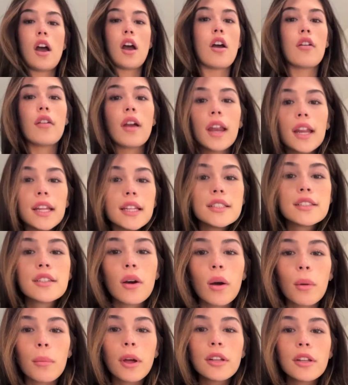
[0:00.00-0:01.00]
Alrighty,
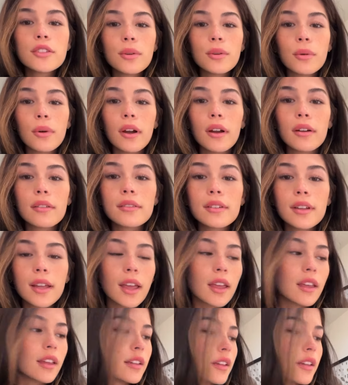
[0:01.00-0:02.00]
so I'm on tour,
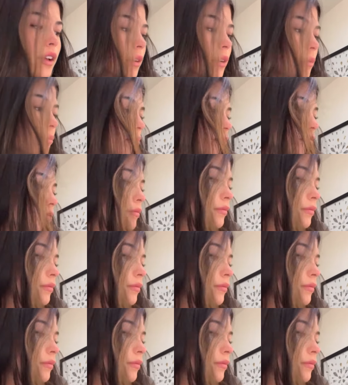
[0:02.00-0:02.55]
and um,